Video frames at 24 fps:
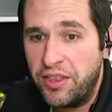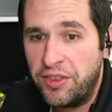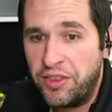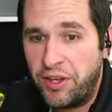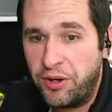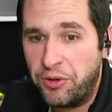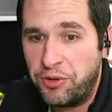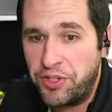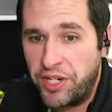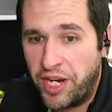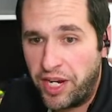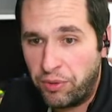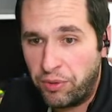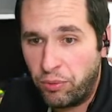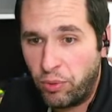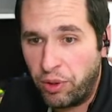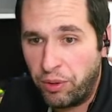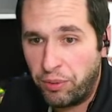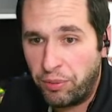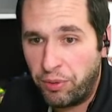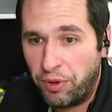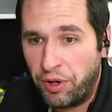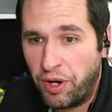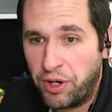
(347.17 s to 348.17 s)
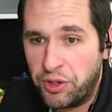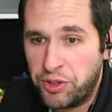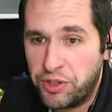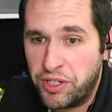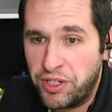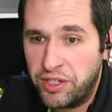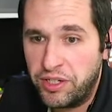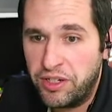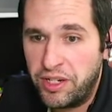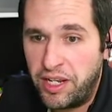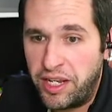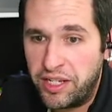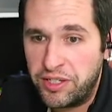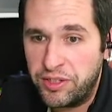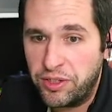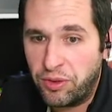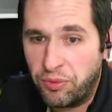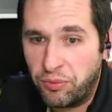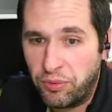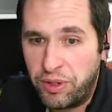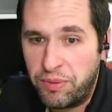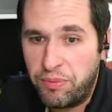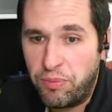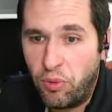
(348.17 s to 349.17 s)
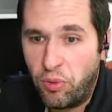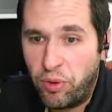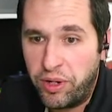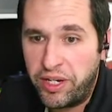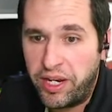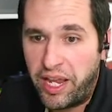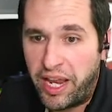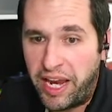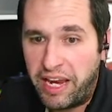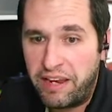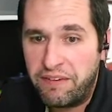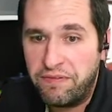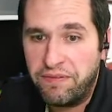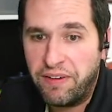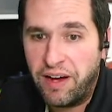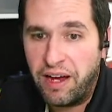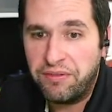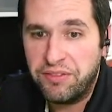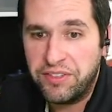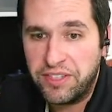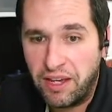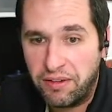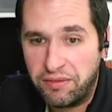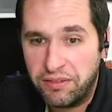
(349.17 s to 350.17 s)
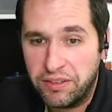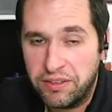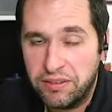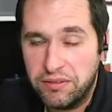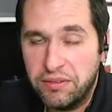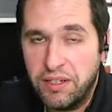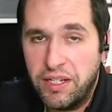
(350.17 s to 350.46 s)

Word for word: their January production is 3.857.